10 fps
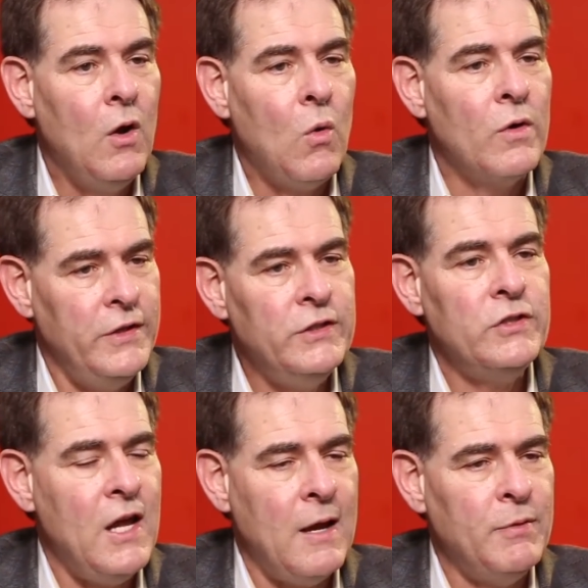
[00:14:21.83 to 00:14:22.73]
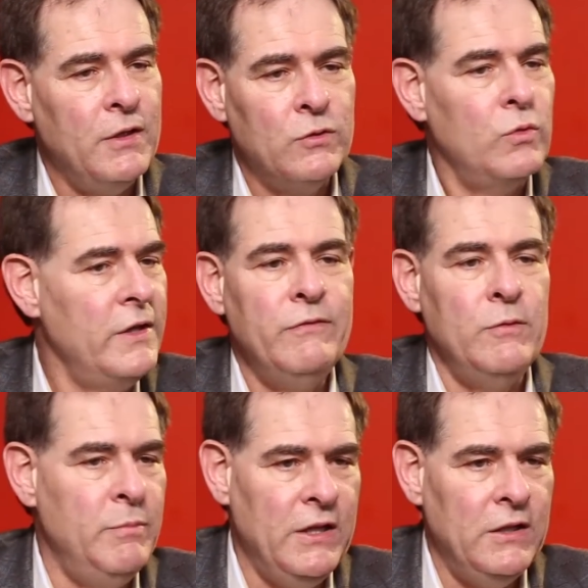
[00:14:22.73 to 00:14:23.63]
or these snap-ins will
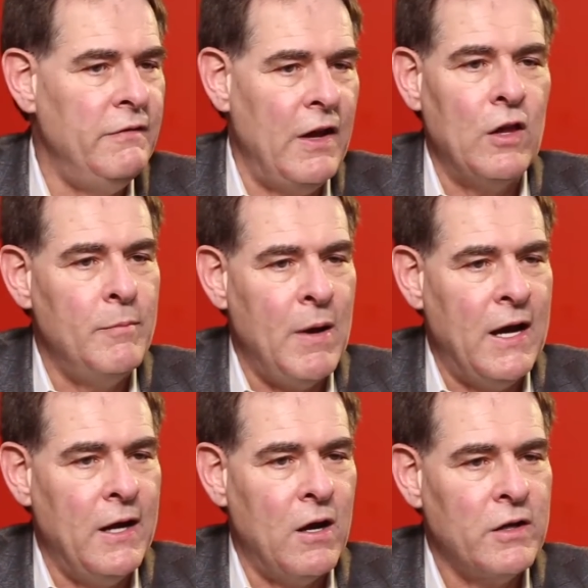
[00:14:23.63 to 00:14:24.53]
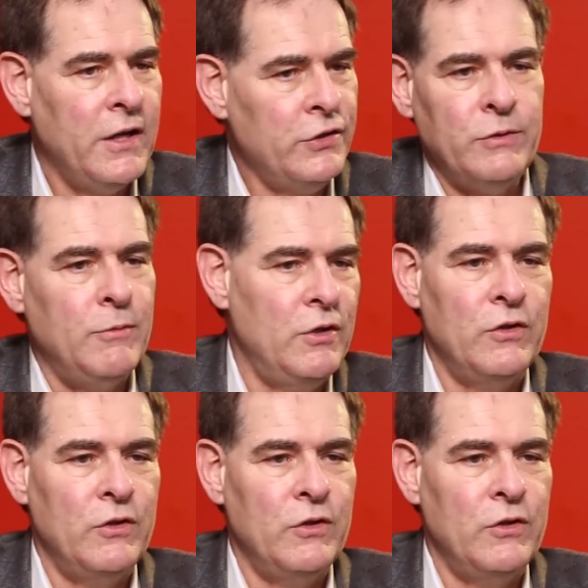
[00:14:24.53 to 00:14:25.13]
even be developed by our customer.